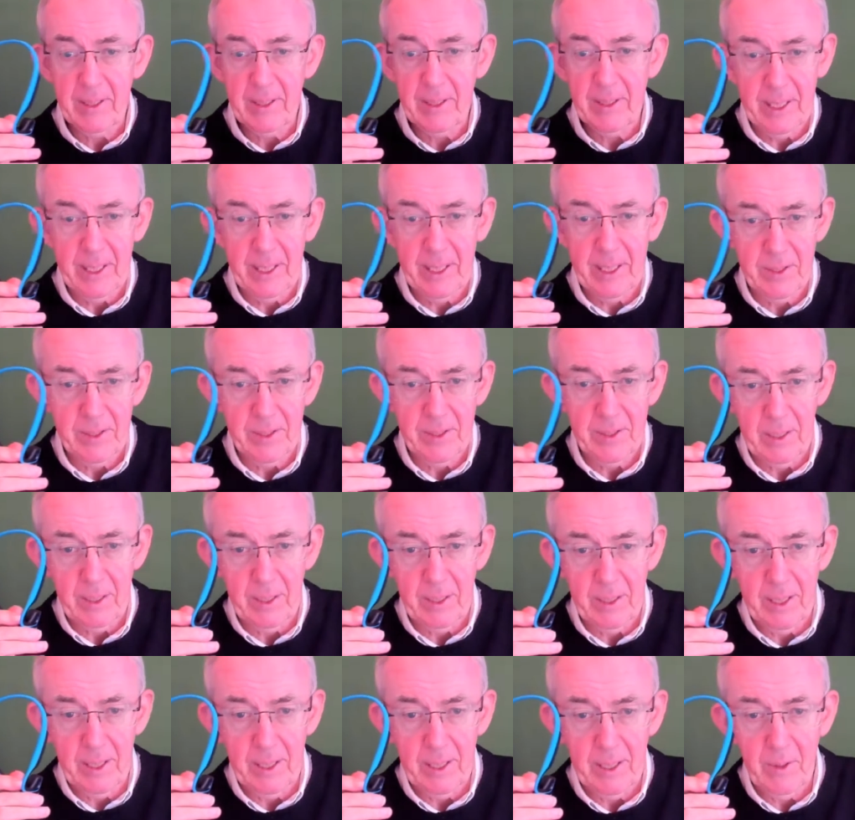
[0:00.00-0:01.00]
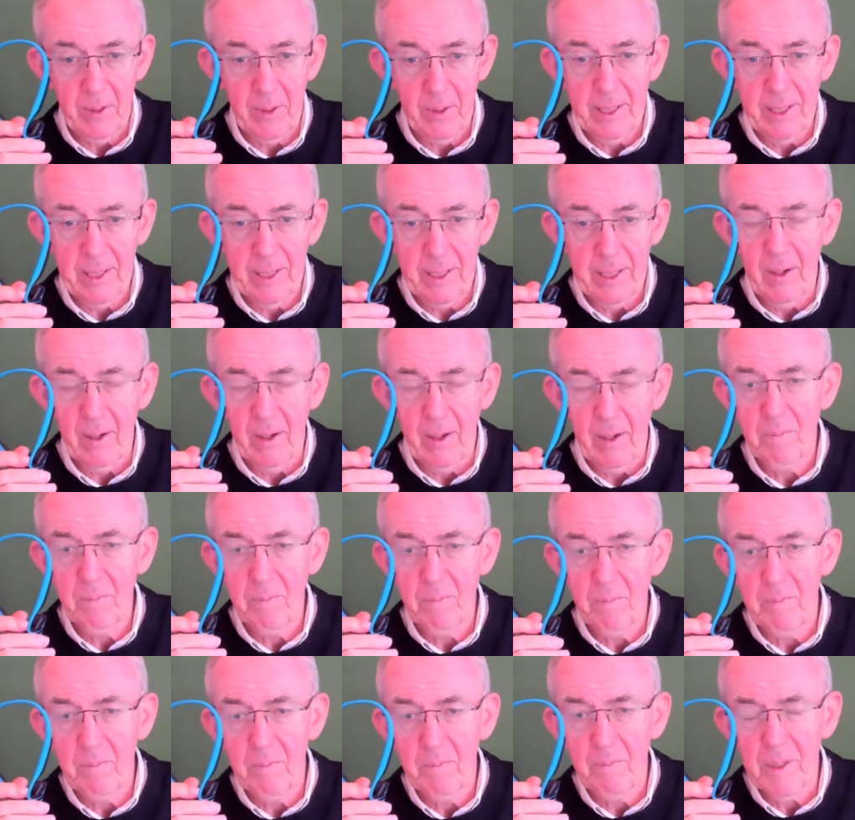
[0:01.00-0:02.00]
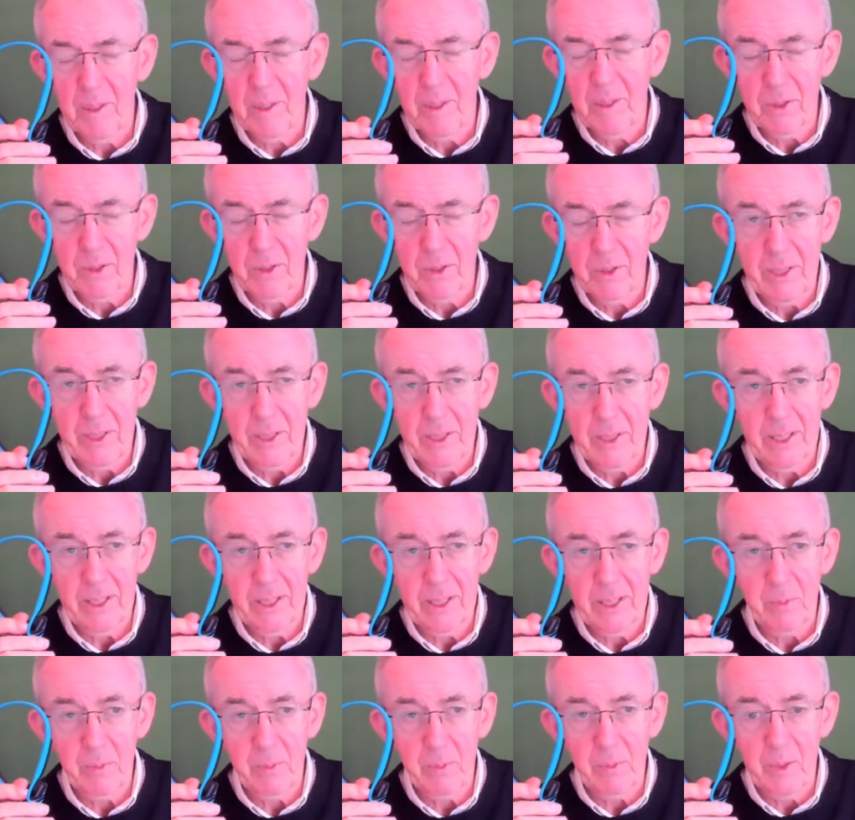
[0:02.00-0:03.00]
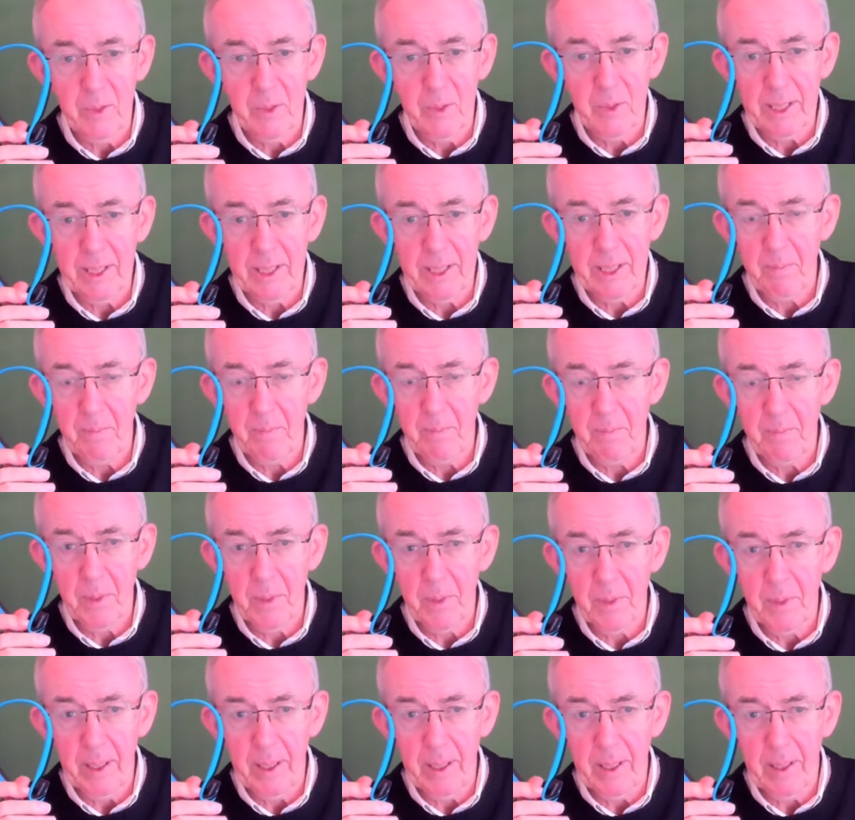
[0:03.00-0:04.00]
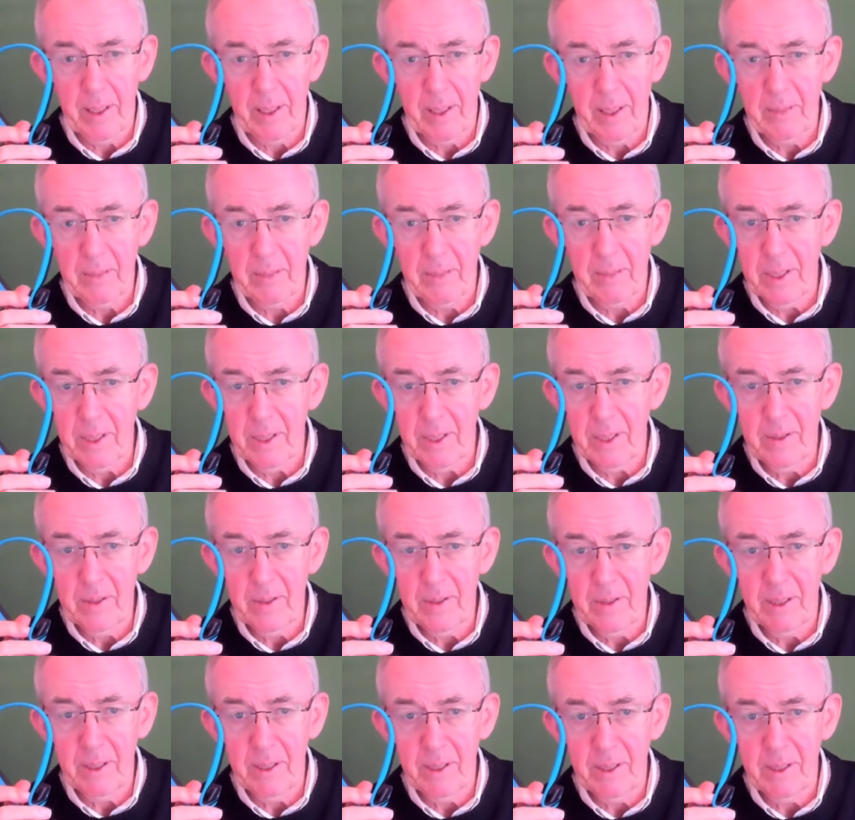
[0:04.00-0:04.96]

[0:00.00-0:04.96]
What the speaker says: now, and I was looking this morning, and I'm totally amazed at